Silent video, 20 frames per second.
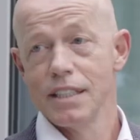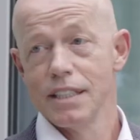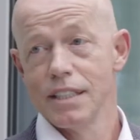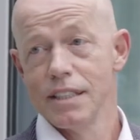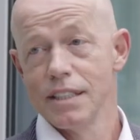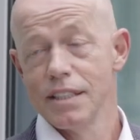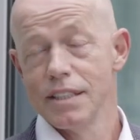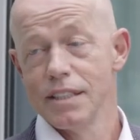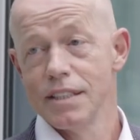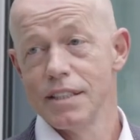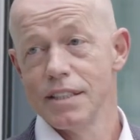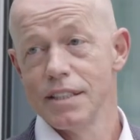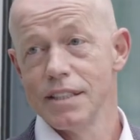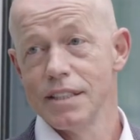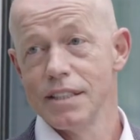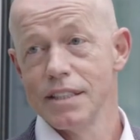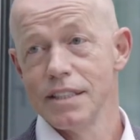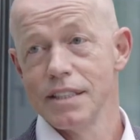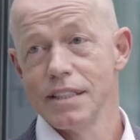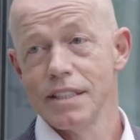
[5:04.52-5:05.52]
what do you use the
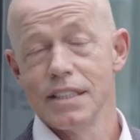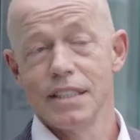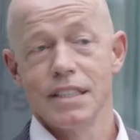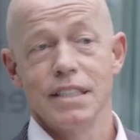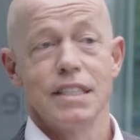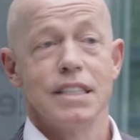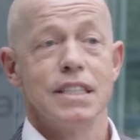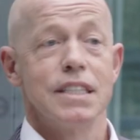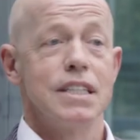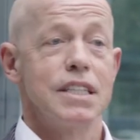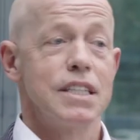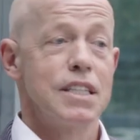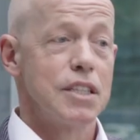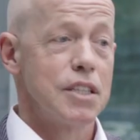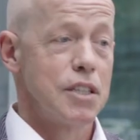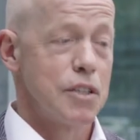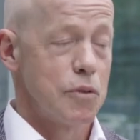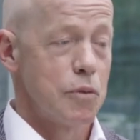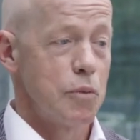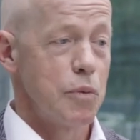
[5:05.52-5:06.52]
biogas for?
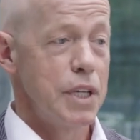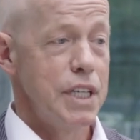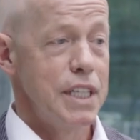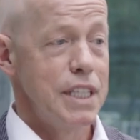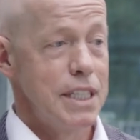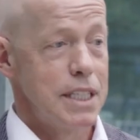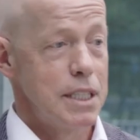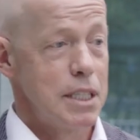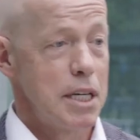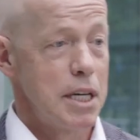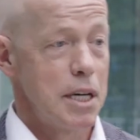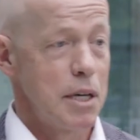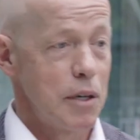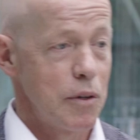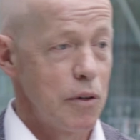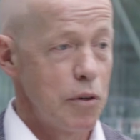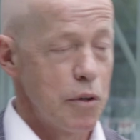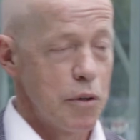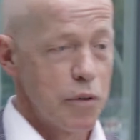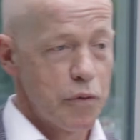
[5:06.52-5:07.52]
We
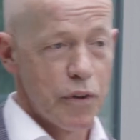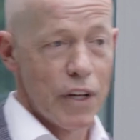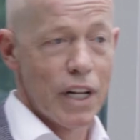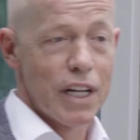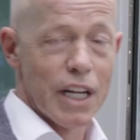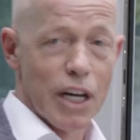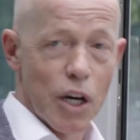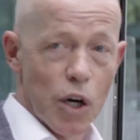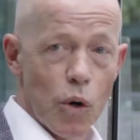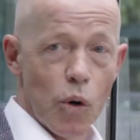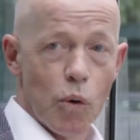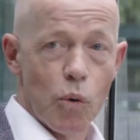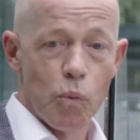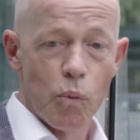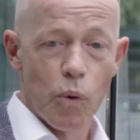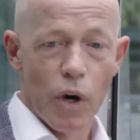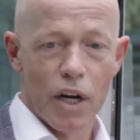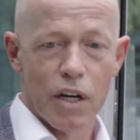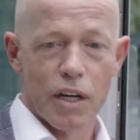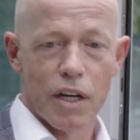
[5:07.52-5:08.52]
uh, fill
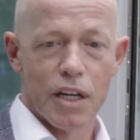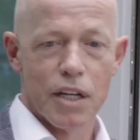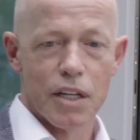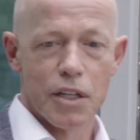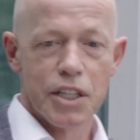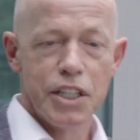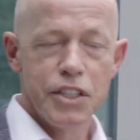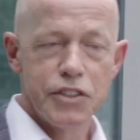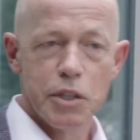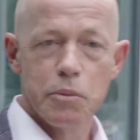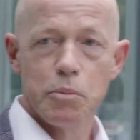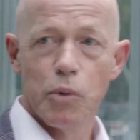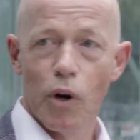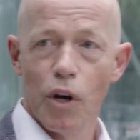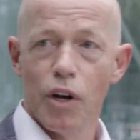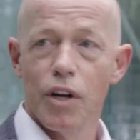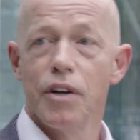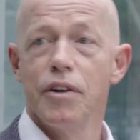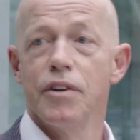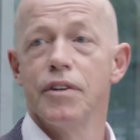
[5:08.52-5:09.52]
a, a, heating
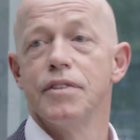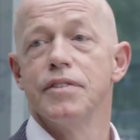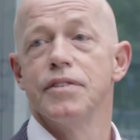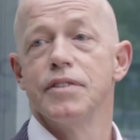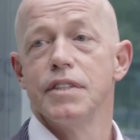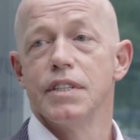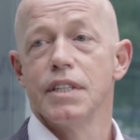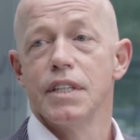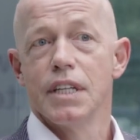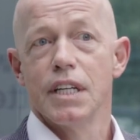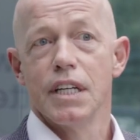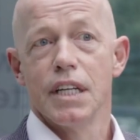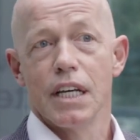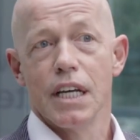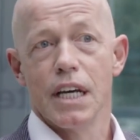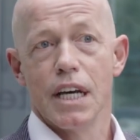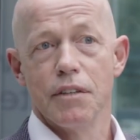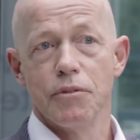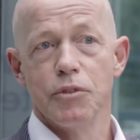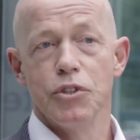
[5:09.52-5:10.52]
boiler -huh.
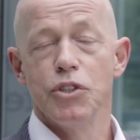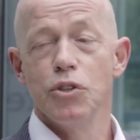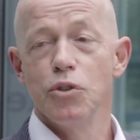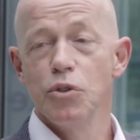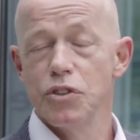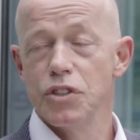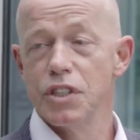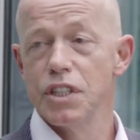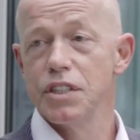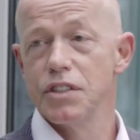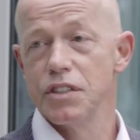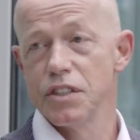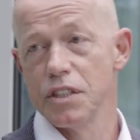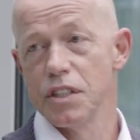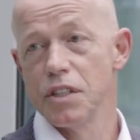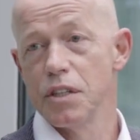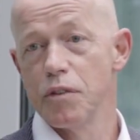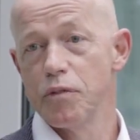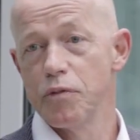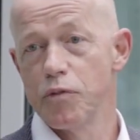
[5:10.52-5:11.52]
and we use it
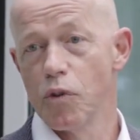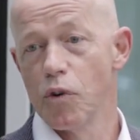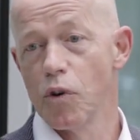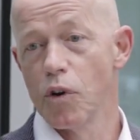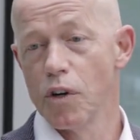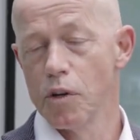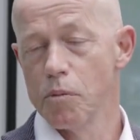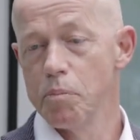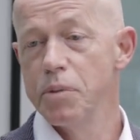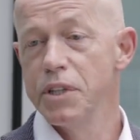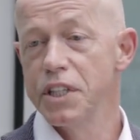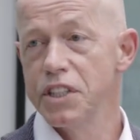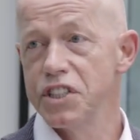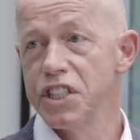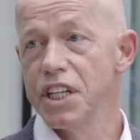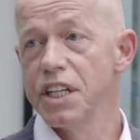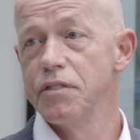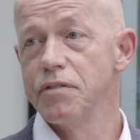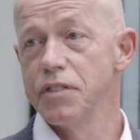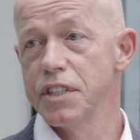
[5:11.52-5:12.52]
uh, for peak
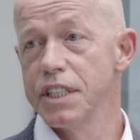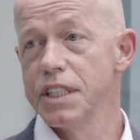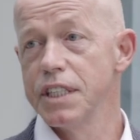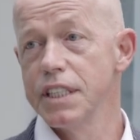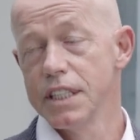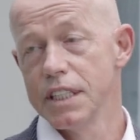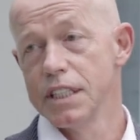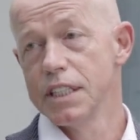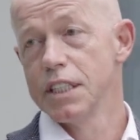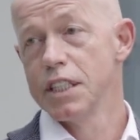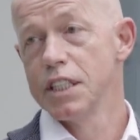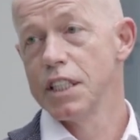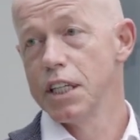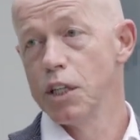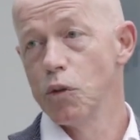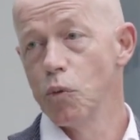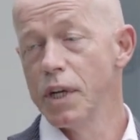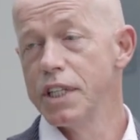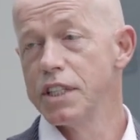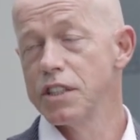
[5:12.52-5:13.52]
shaving
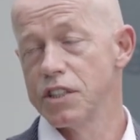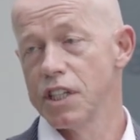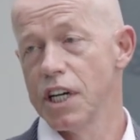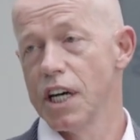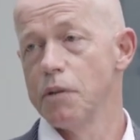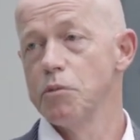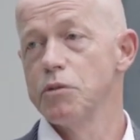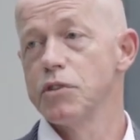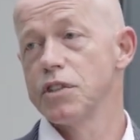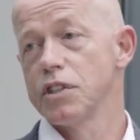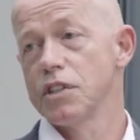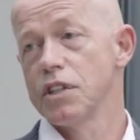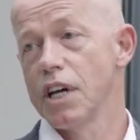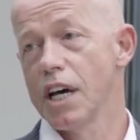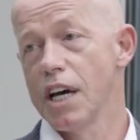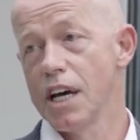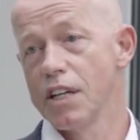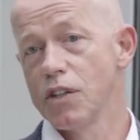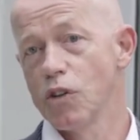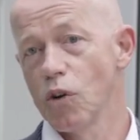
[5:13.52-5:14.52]
okay. in winter times
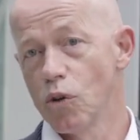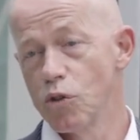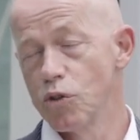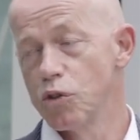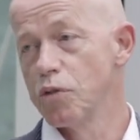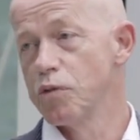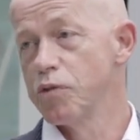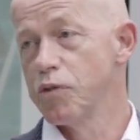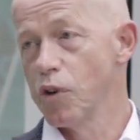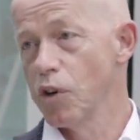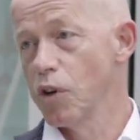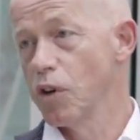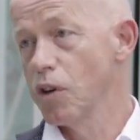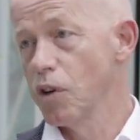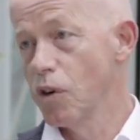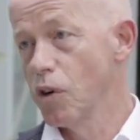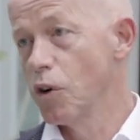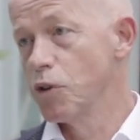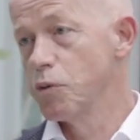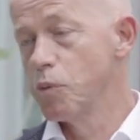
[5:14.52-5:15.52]
and also for
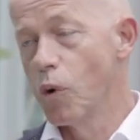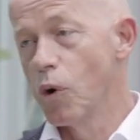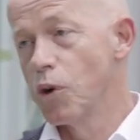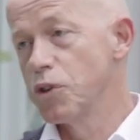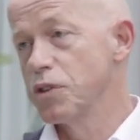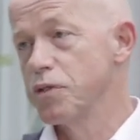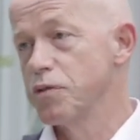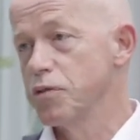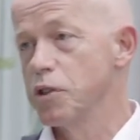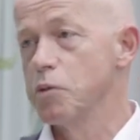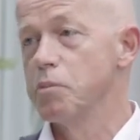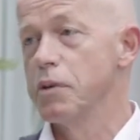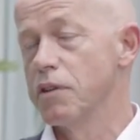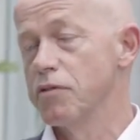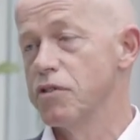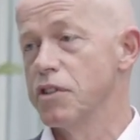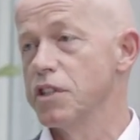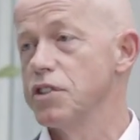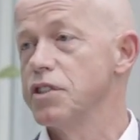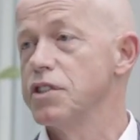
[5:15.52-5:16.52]
hot water for the
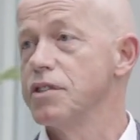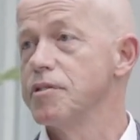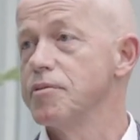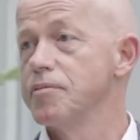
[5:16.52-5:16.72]
beverage.